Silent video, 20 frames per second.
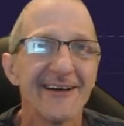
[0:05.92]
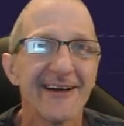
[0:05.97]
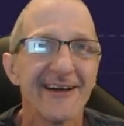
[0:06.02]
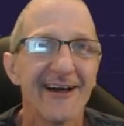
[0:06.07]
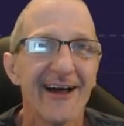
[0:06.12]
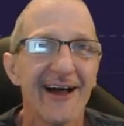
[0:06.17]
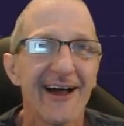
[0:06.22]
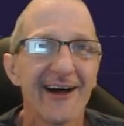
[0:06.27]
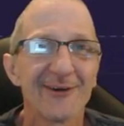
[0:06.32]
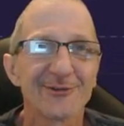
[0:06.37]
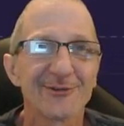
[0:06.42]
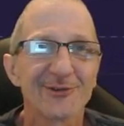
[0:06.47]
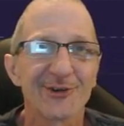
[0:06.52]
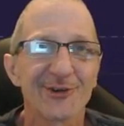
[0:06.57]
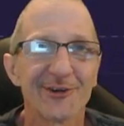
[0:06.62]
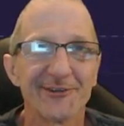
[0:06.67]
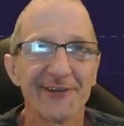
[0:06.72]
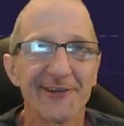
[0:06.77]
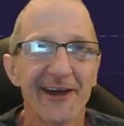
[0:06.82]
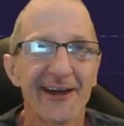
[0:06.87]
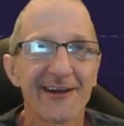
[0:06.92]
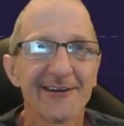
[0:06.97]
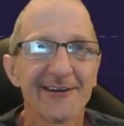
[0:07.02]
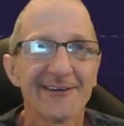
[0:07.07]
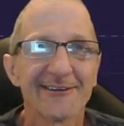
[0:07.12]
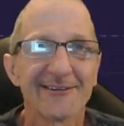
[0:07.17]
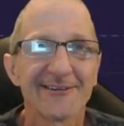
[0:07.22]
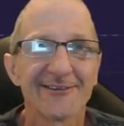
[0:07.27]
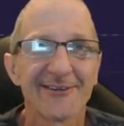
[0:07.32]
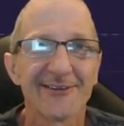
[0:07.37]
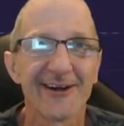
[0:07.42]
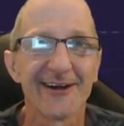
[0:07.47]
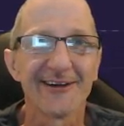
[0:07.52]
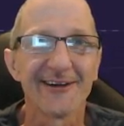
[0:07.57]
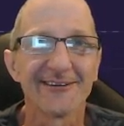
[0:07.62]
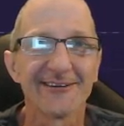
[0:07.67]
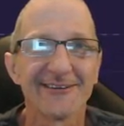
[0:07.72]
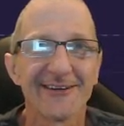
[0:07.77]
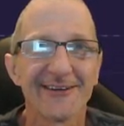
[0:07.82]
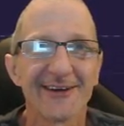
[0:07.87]
That was a good day, right?
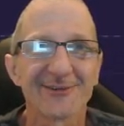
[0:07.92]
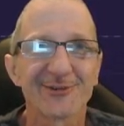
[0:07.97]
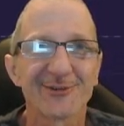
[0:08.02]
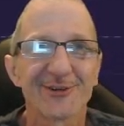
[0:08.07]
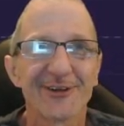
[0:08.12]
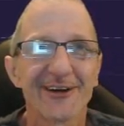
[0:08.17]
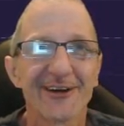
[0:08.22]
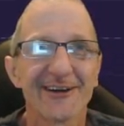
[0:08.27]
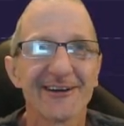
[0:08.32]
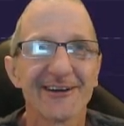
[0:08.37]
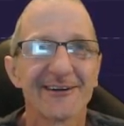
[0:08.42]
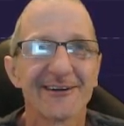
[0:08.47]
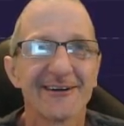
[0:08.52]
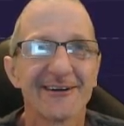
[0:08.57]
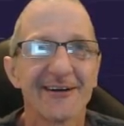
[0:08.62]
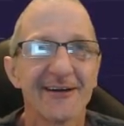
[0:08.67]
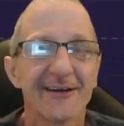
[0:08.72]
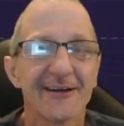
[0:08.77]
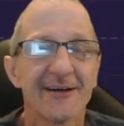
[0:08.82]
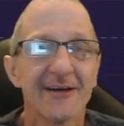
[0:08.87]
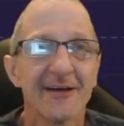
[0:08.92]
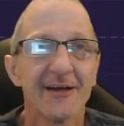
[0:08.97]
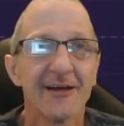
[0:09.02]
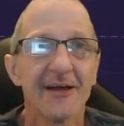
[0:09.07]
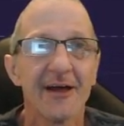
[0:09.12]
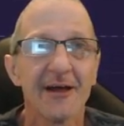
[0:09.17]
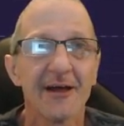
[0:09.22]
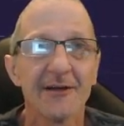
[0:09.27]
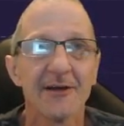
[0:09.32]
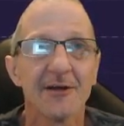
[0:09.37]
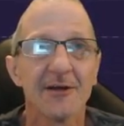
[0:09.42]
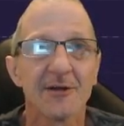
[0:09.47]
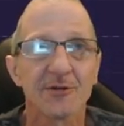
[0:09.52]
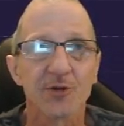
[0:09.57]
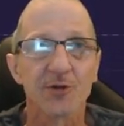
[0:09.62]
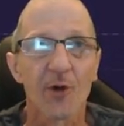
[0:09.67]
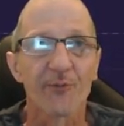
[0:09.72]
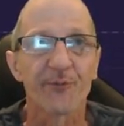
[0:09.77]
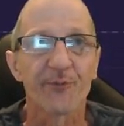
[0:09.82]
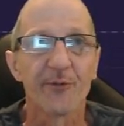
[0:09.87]
Yesterday.
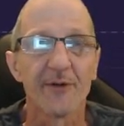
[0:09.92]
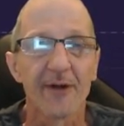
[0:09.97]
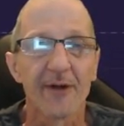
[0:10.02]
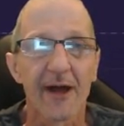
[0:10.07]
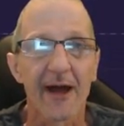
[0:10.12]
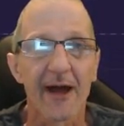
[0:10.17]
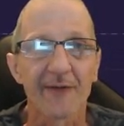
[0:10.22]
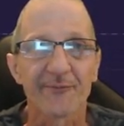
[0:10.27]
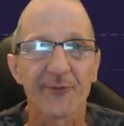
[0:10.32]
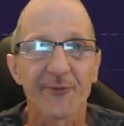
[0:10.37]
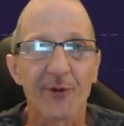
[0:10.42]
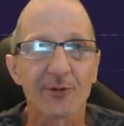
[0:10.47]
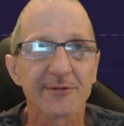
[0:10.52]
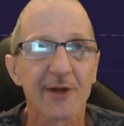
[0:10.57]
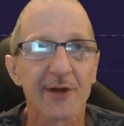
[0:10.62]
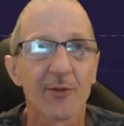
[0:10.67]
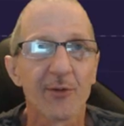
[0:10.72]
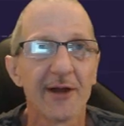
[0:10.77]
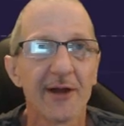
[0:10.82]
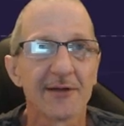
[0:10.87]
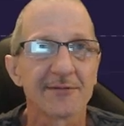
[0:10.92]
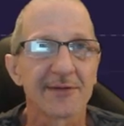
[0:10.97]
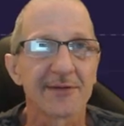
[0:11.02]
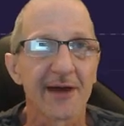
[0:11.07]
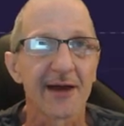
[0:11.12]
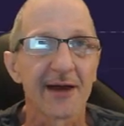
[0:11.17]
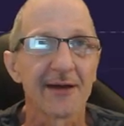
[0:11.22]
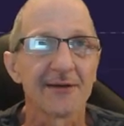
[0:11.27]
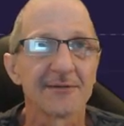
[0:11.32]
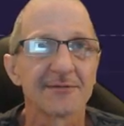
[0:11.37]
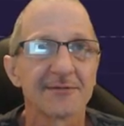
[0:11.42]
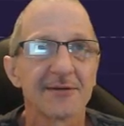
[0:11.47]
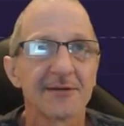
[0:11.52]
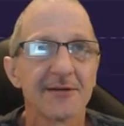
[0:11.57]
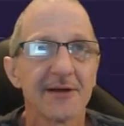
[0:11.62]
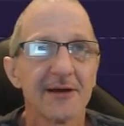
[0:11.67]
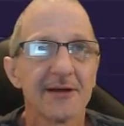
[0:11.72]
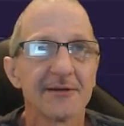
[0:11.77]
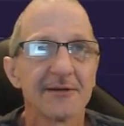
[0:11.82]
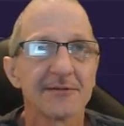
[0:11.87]
So at first I want to say
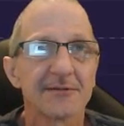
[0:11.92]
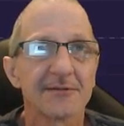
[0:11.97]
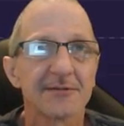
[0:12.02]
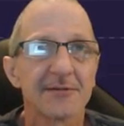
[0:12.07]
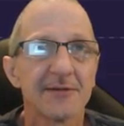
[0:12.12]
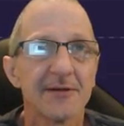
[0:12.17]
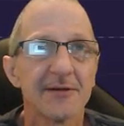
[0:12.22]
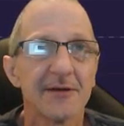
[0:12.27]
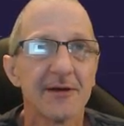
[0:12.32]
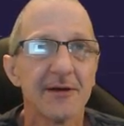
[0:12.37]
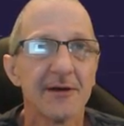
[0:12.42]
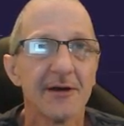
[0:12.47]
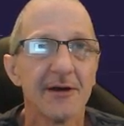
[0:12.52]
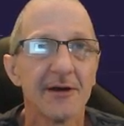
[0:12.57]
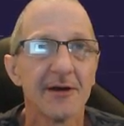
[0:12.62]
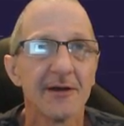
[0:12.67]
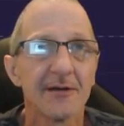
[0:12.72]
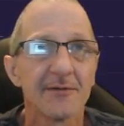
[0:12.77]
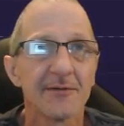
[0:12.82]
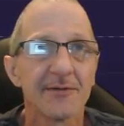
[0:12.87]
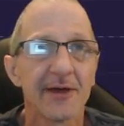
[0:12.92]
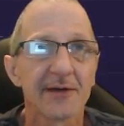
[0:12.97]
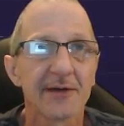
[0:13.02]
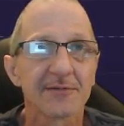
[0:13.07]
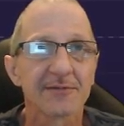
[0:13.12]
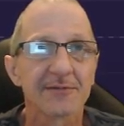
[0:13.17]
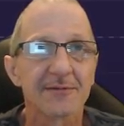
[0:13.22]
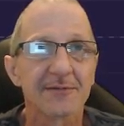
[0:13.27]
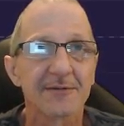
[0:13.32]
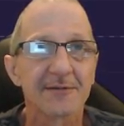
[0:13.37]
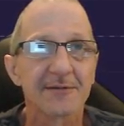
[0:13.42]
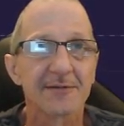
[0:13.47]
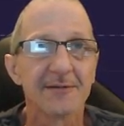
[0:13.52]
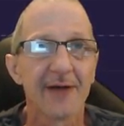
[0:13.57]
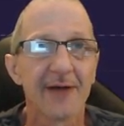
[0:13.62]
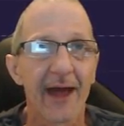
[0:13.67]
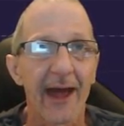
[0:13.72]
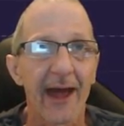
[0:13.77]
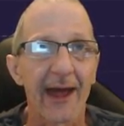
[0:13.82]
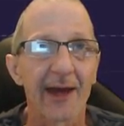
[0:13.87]
is this
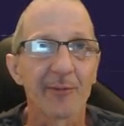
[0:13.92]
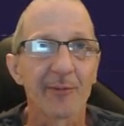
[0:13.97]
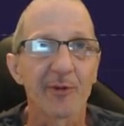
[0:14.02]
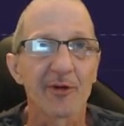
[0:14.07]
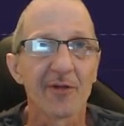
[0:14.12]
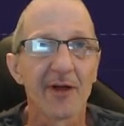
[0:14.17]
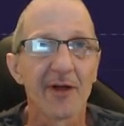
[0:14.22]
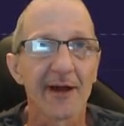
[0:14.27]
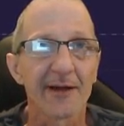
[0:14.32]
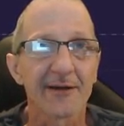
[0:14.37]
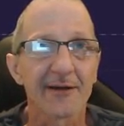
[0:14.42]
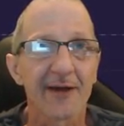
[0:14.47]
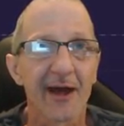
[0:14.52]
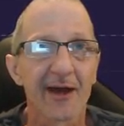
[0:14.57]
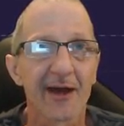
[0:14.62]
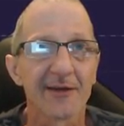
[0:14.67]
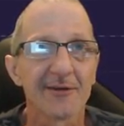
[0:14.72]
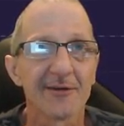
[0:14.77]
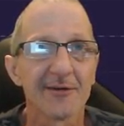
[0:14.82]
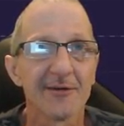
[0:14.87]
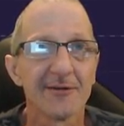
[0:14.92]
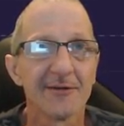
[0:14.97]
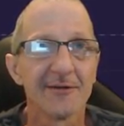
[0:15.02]
hammer light candle.